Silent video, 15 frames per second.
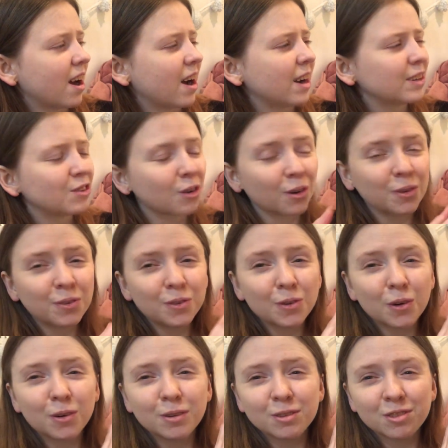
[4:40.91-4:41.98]
I don't
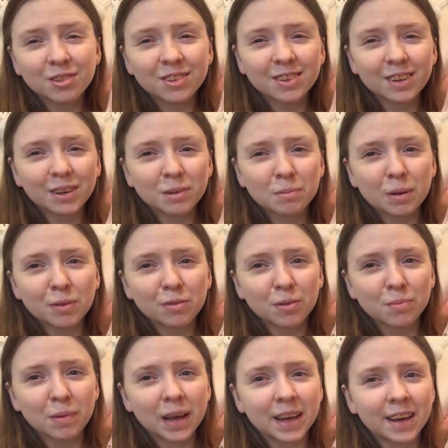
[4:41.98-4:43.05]
know if she's gonna be
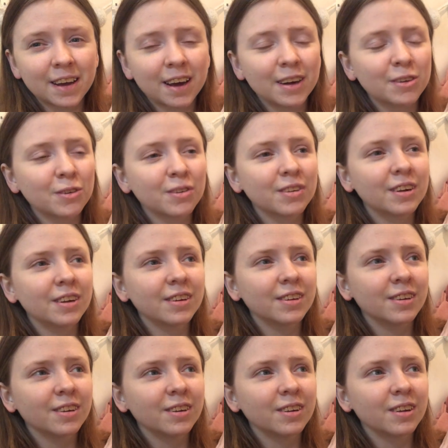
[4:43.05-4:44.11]
for me. I know that
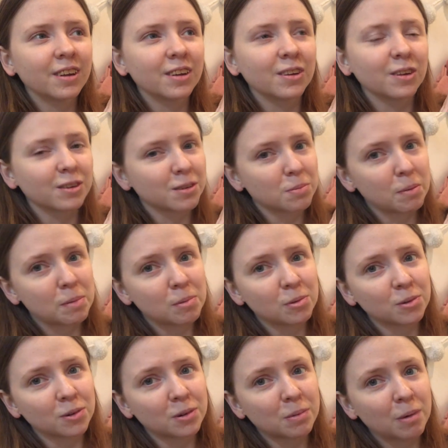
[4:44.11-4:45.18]
lots of people
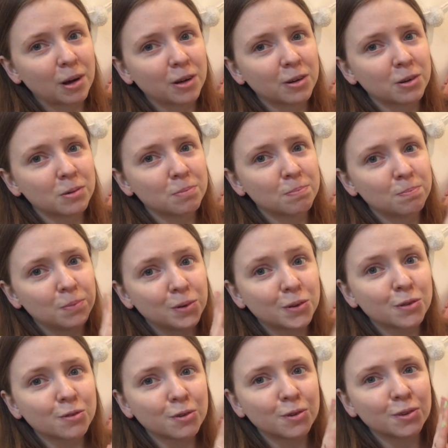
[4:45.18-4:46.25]
talk about her
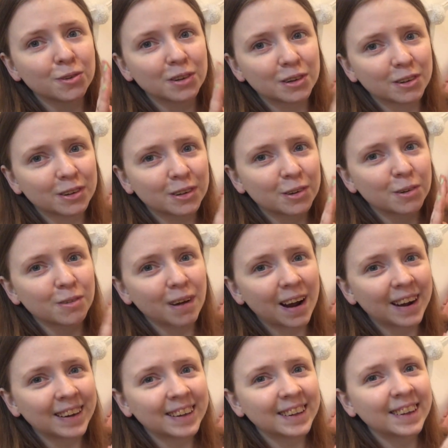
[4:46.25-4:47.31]
beautiful lyrical
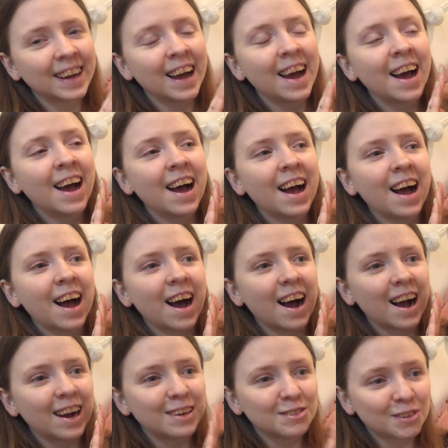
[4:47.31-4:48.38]
writing.
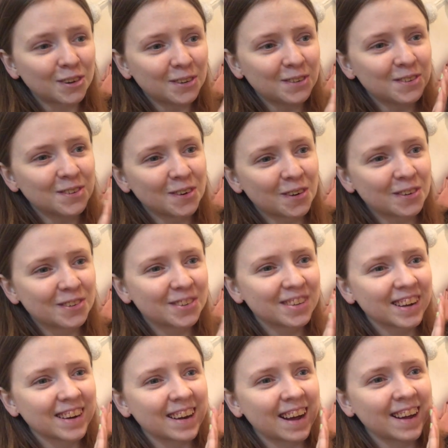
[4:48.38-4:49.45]
I don't know
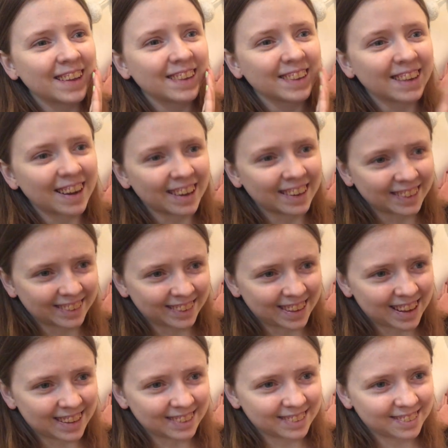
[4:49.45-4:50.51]
that I like
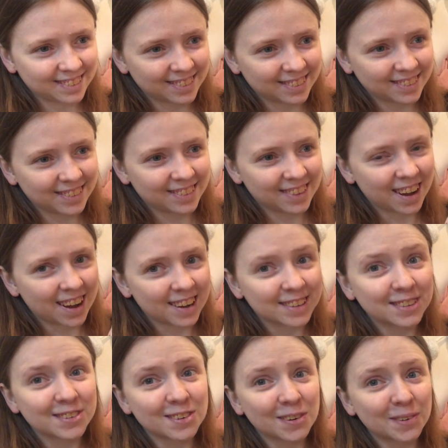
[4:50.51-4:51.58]
that. I
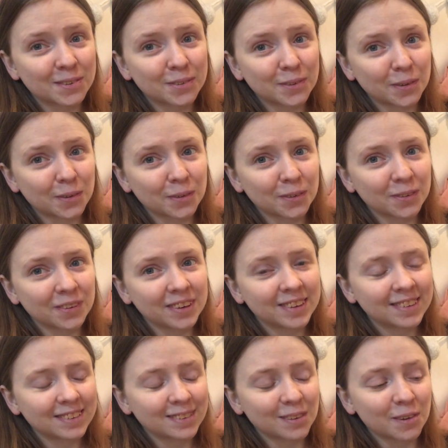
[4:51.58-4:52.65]
don't know.
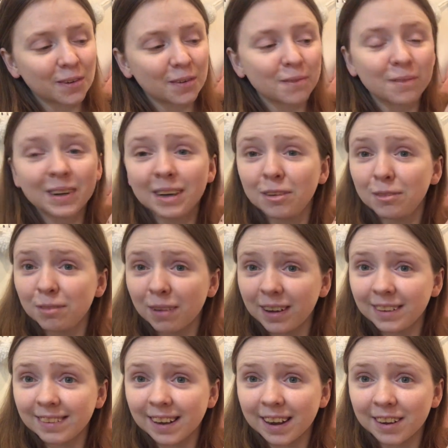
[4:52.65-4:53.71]
So we're gonna
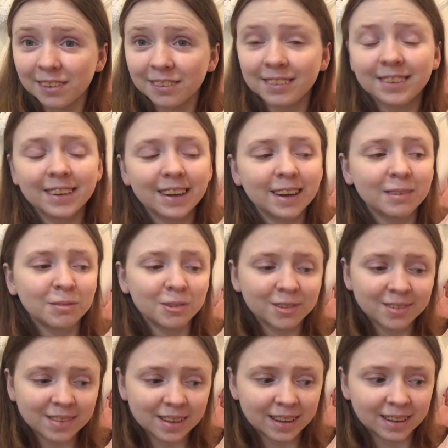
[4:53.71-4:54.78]
find out and we'll
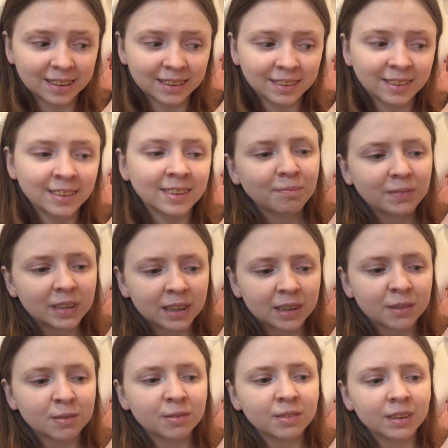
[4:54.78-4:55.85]
see
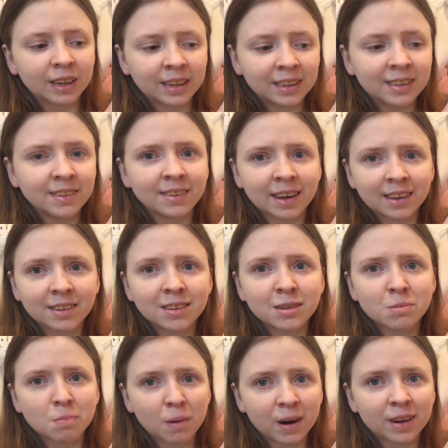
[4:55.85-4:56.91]
if Lainey
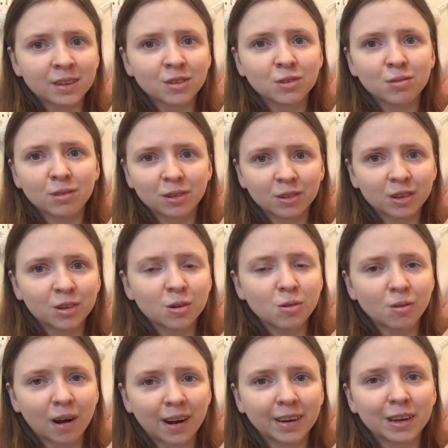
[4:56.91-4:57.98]
Taylor's brand of lyrical
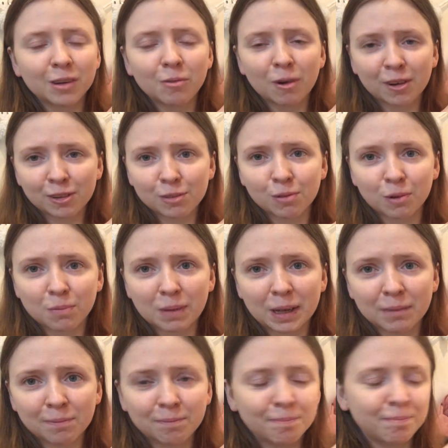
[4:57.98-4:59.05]
writing works for me.